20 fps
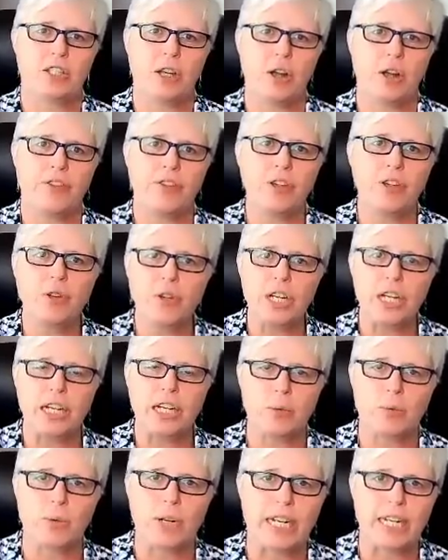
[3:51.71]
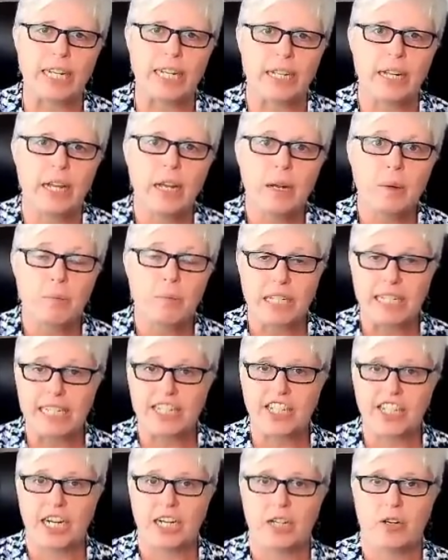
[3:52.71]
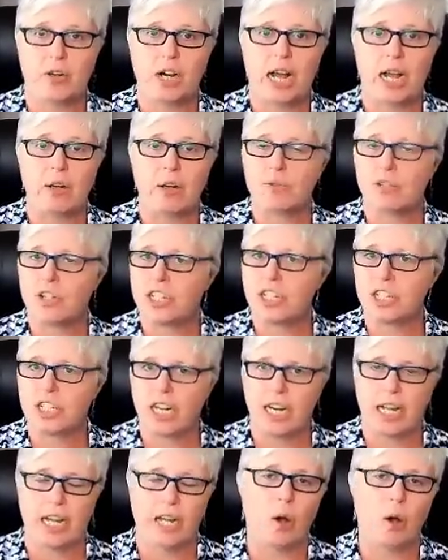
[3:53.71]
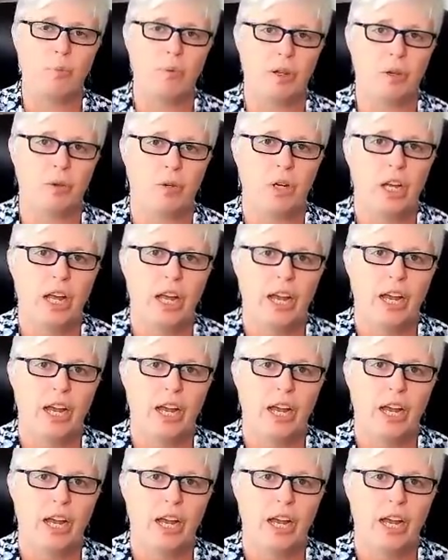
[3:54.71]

So if you need a reading, please check her out. She's going to help you.